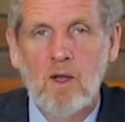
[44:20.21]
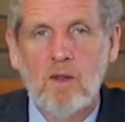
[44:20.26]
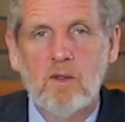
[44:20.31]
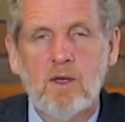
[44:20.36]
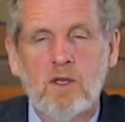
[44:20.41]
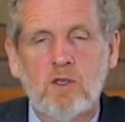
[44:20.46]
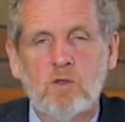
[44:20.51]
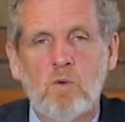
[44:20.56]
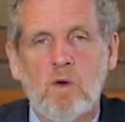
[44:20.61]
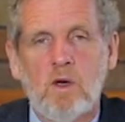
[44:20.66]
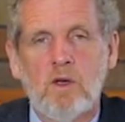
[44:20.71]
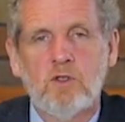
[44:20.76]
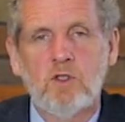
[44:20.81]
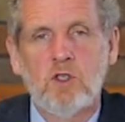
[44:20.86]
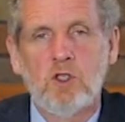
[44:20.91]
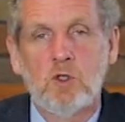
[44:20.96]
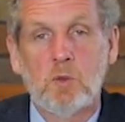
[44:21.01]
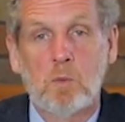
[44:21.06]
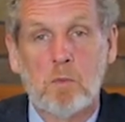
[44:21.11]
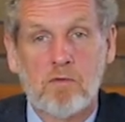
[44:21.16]
That's why it
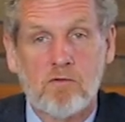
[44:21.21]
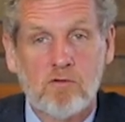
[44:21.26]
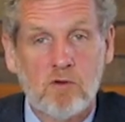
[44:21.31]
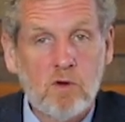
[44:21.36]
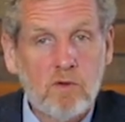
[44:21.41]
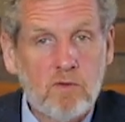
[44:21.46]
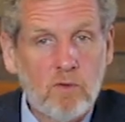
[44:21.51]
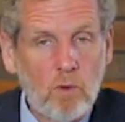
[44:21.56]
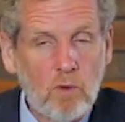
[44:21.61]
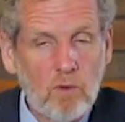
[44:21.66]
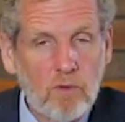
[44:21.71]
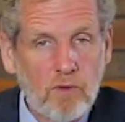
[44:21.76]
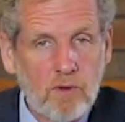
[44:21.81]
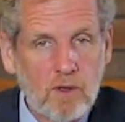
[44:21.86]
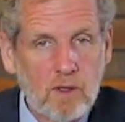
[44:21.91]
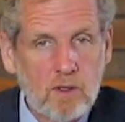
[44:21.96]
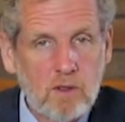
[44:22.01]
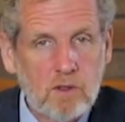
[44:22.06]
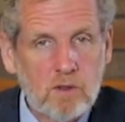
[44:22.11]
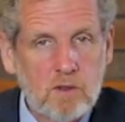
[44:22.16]
says, prove all
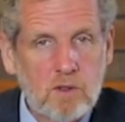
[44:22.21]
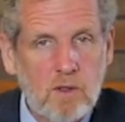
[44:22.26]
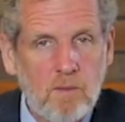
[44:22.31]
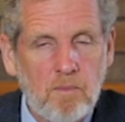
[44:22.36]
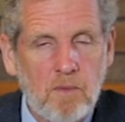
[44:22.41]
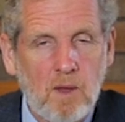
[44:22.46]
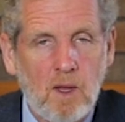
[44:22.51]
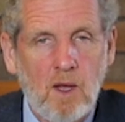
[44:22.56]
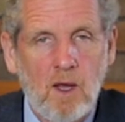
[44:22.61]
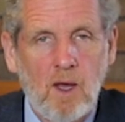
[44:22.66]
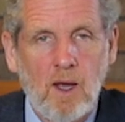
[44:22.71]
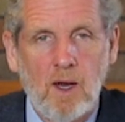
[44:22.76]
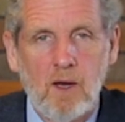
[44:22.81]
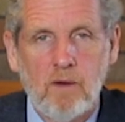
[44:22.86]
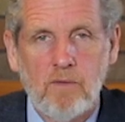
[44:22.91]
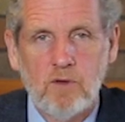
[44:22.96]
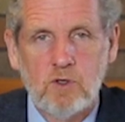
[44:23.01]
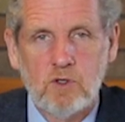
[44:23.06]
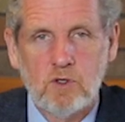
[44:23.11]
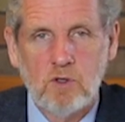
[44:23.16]
things, and
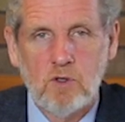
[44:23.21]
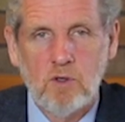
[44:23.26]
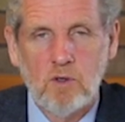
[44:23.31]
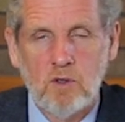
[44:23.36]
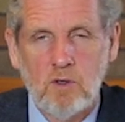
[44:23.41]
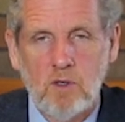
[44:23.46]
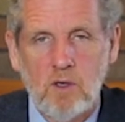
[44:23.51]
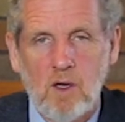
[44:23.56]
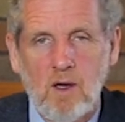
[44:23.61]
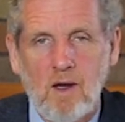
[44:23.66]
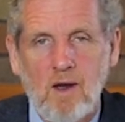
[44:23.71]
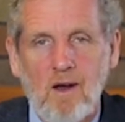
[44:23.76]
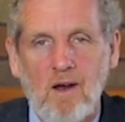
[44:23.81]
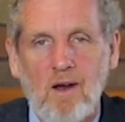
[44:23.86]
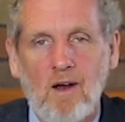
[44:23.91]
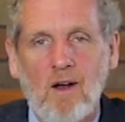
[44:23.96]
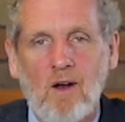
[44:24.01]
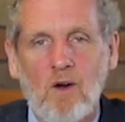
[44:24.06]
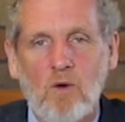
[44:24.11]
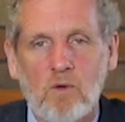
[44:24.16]
if it's good,
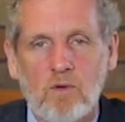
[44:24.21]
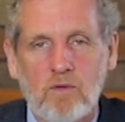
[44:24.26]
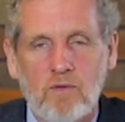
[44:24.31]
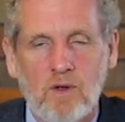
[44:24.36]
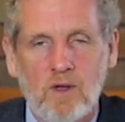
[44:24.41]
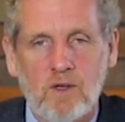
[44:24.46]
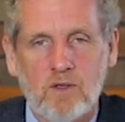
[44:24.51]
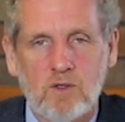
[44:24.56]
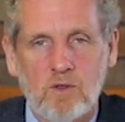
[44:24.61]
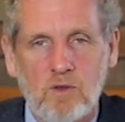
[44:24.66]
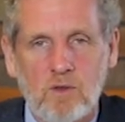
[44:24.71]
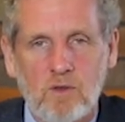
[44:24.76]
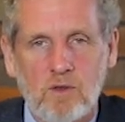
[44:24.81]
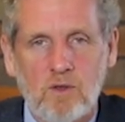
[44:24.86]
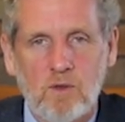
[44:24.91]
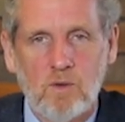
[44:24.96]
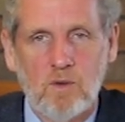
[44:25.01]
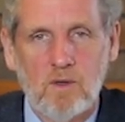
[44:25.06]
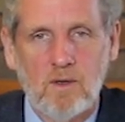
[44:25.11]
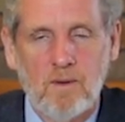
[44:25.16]
hold fast on
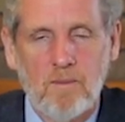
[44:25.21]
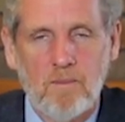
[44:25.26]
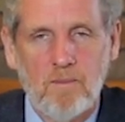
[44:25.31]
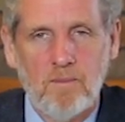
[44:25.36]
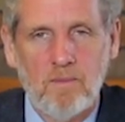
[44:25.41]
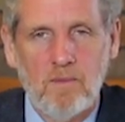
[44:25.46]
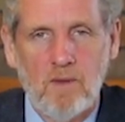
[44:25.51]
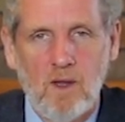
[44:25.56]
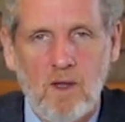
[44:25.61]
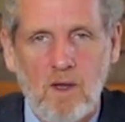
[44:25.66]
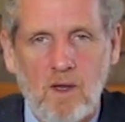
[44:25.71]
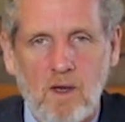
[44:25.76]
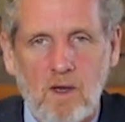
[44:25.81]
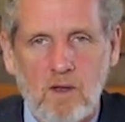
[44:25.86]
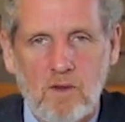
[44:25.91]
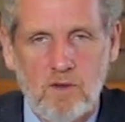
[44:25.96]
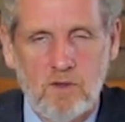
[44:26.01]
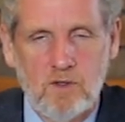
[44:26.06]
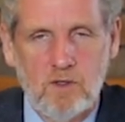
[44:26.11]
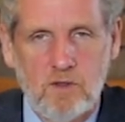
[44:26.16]
to it.
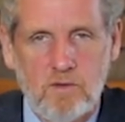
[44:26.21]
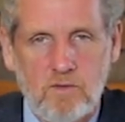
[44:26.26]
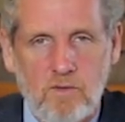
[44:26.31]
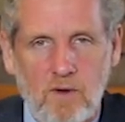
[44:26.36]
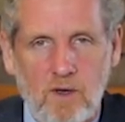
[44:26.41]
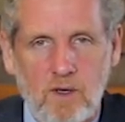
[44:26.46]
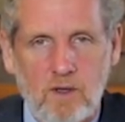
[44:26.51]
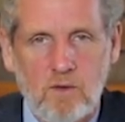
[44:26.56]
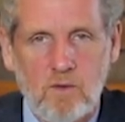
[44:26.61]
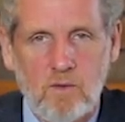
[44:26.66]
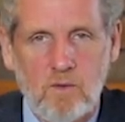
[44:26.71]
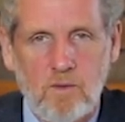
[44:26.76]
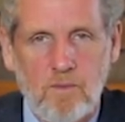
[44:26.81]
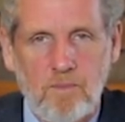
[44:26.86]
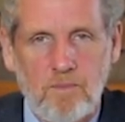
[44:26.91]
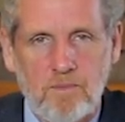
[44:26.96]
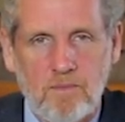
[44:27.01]
This is vital.